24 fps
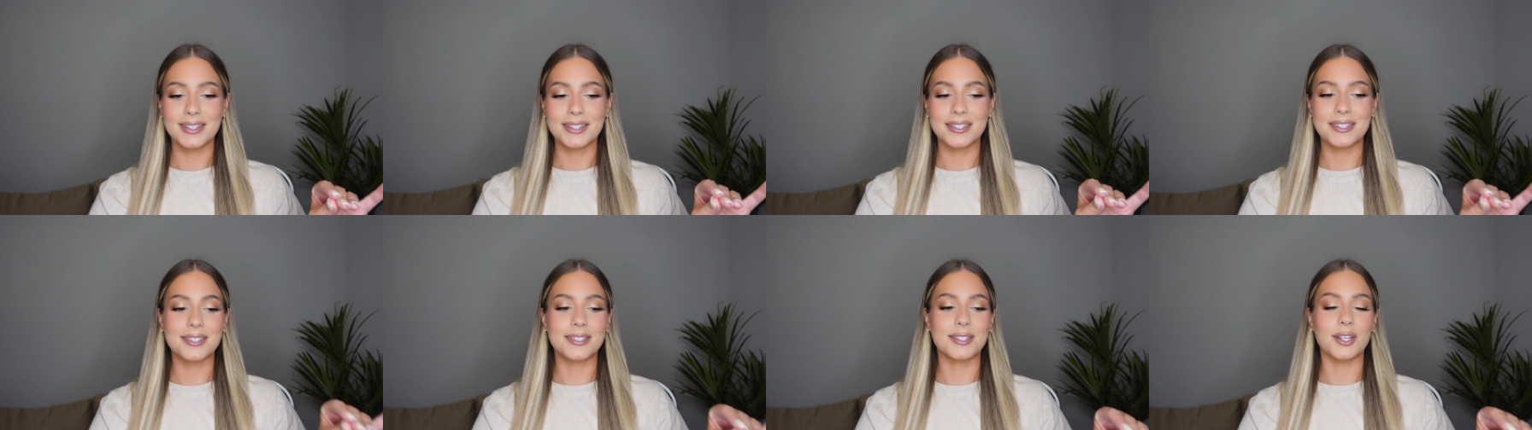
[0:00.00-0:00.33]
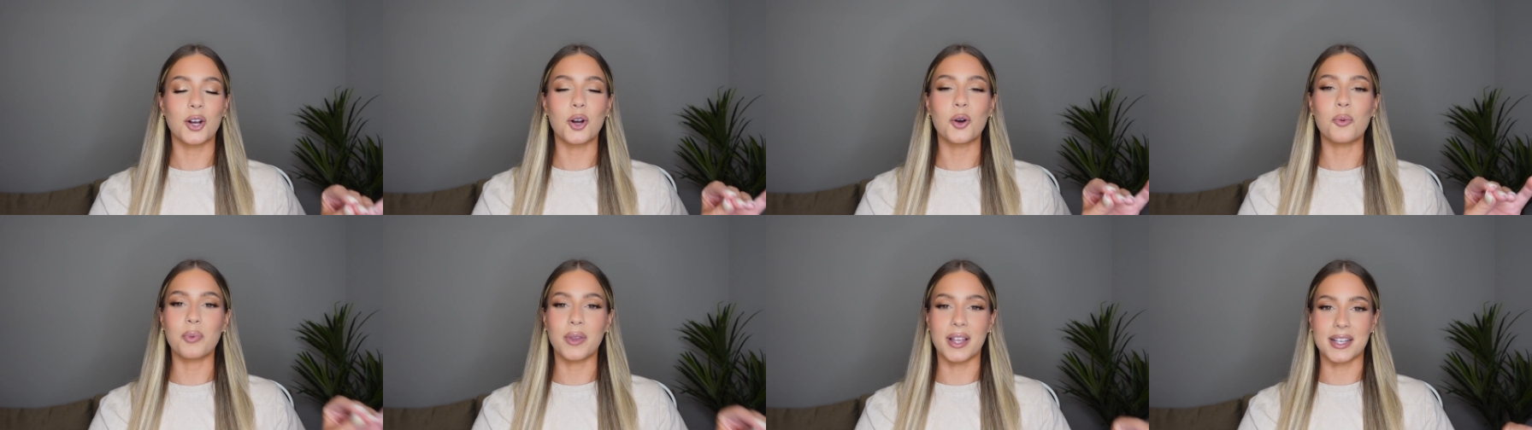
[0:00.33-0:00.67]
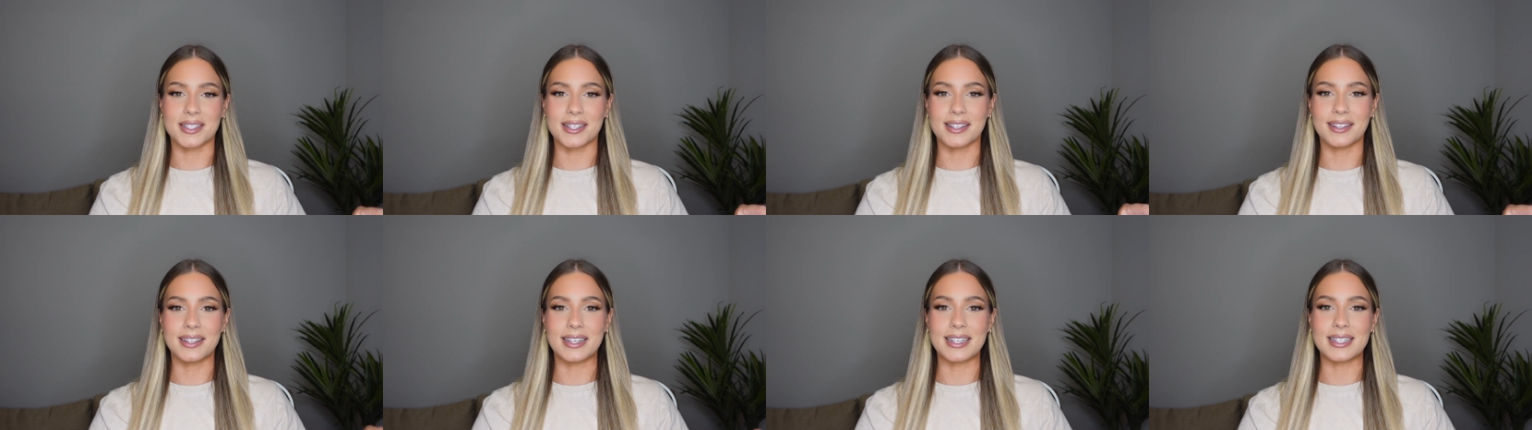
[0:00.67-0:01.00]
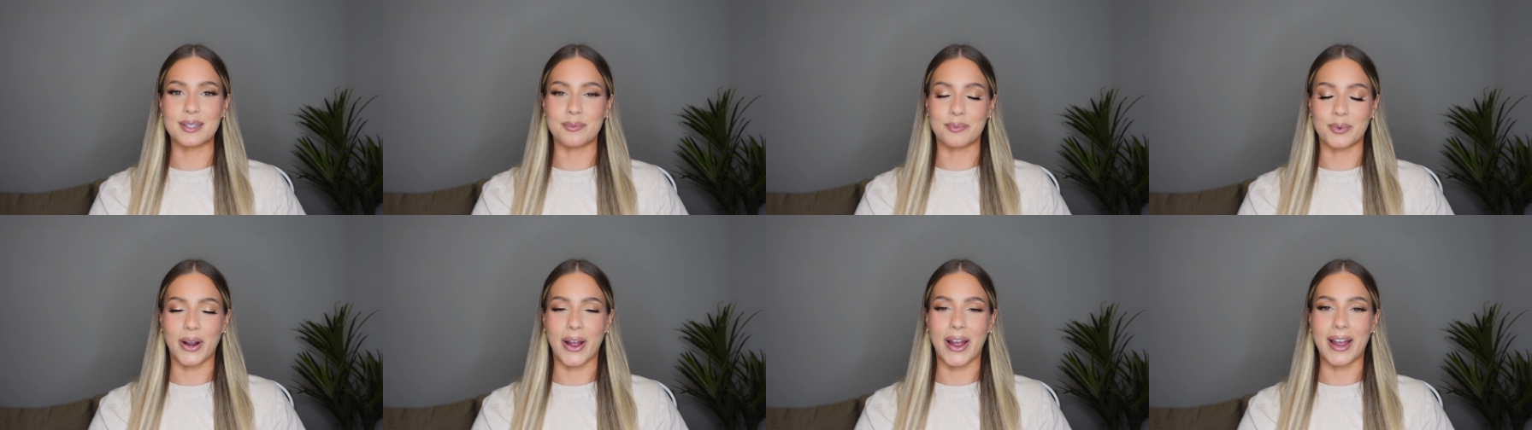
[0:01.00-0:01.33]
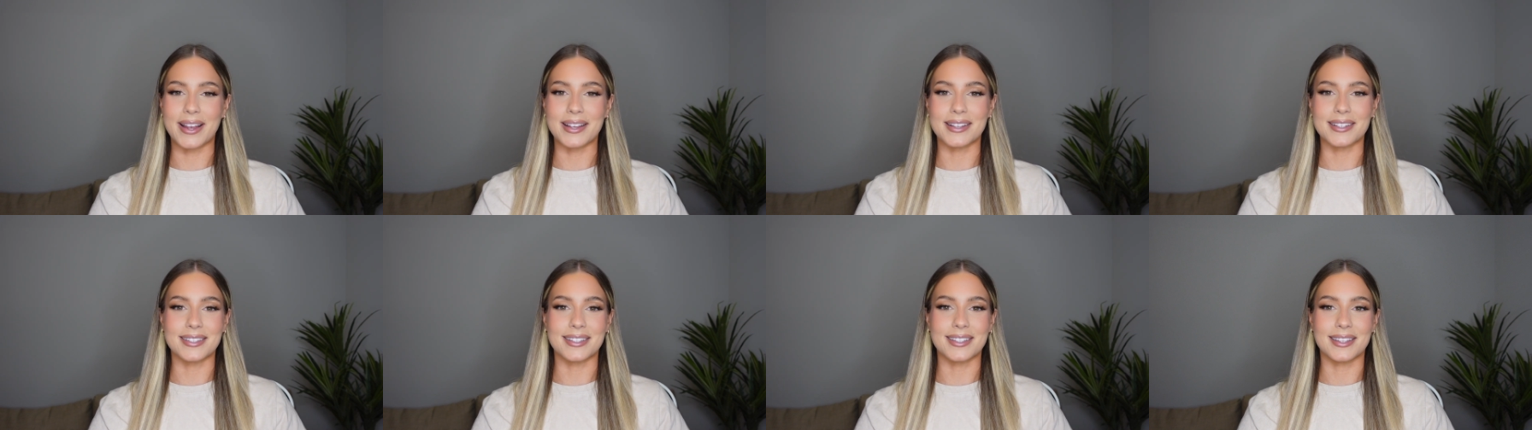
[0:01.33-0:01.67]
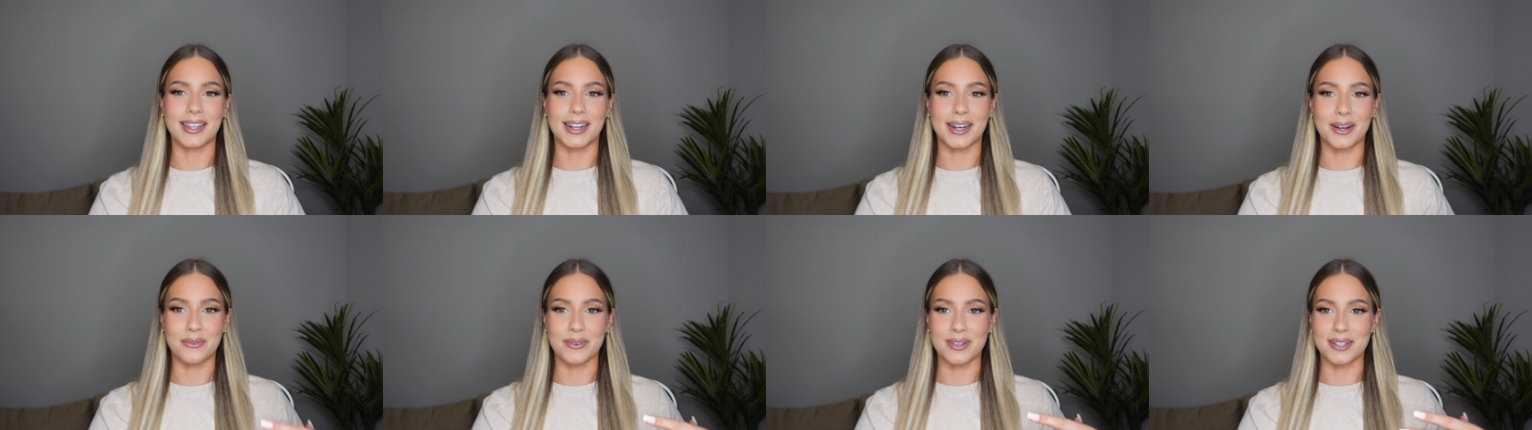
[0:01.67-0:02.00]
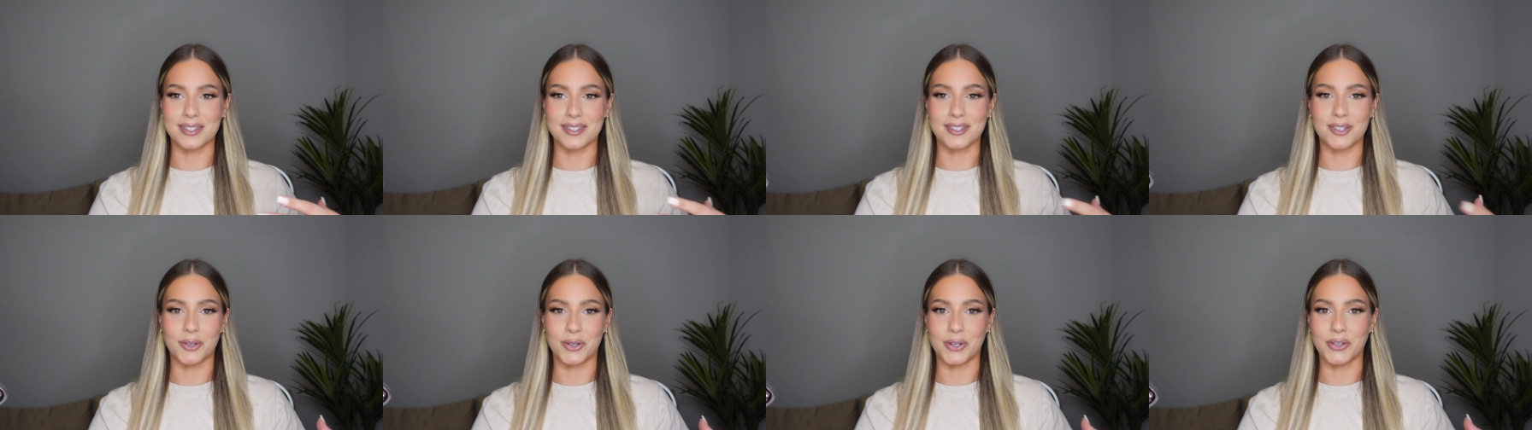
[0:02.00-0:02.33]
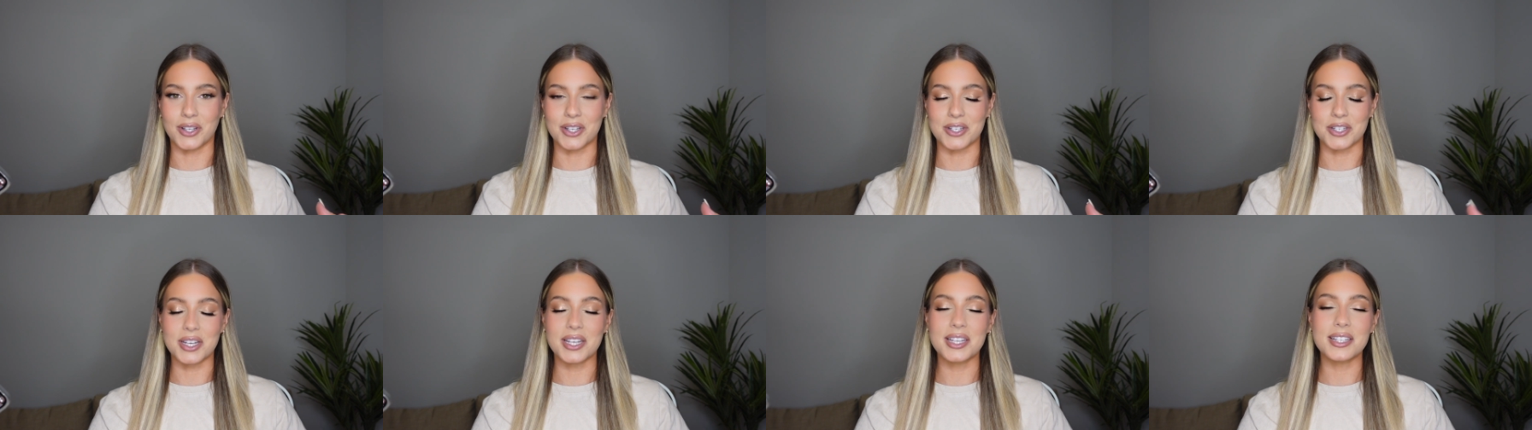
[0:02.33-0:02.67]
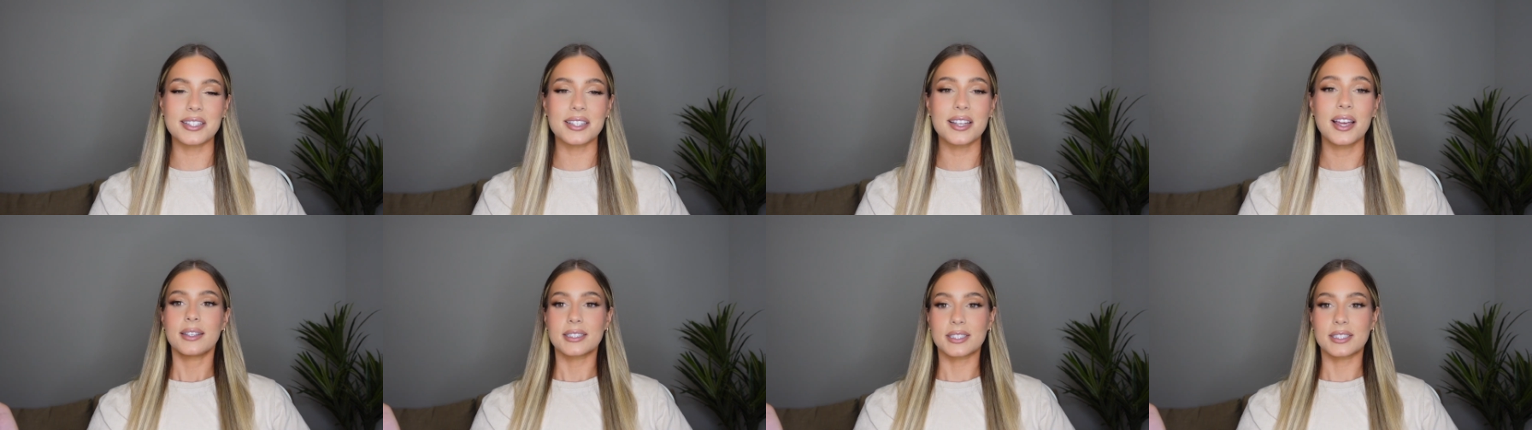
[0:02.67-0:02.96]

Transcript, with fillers: so pleasantly surprised that it was so delicious.